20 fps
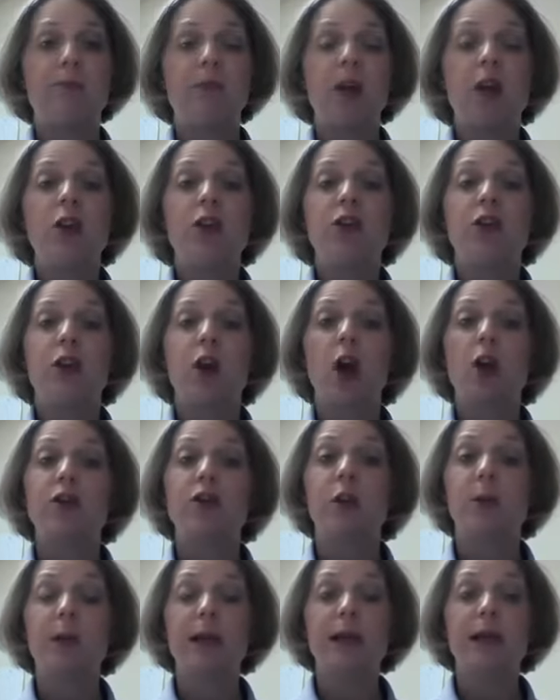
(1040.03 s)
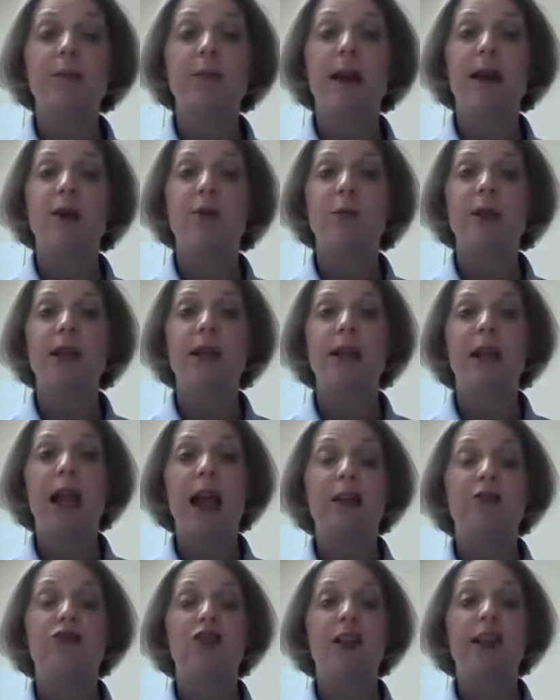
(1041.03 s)
You can also email me
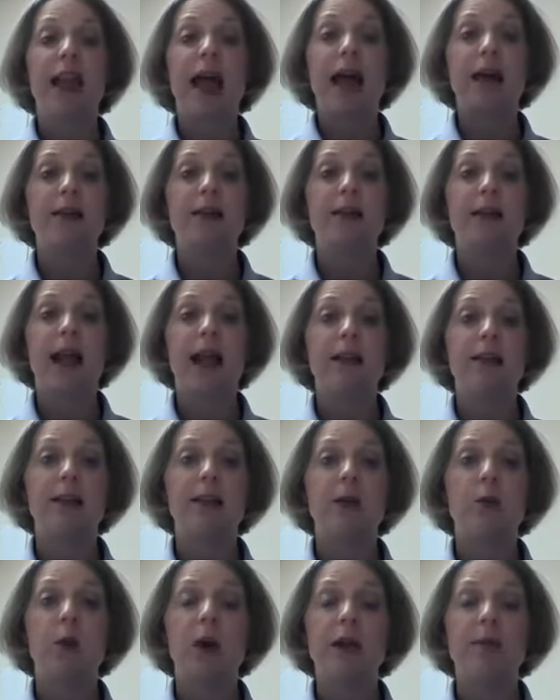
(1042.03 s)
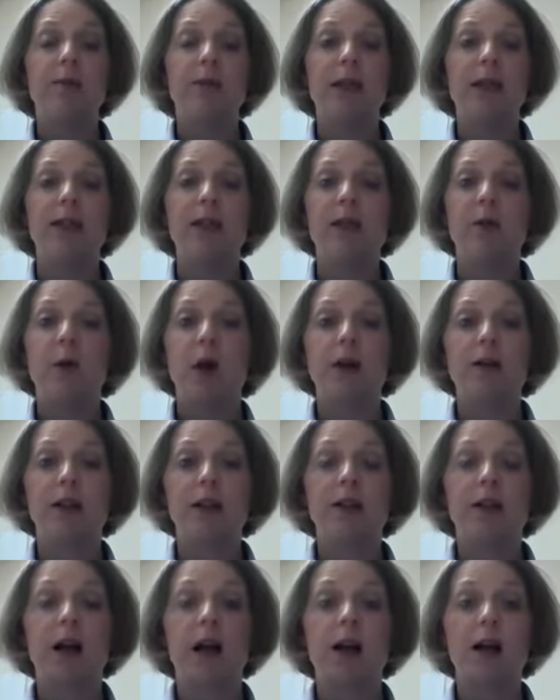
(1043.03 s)
at
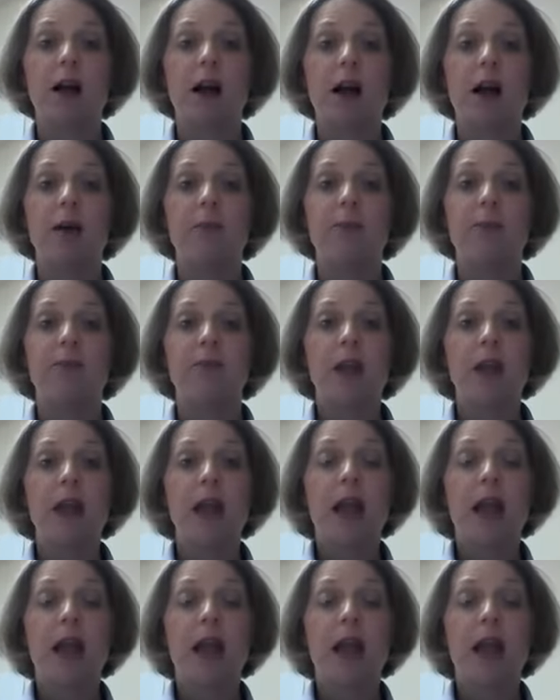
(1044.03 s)
Jeanette@dewittptwellness.com.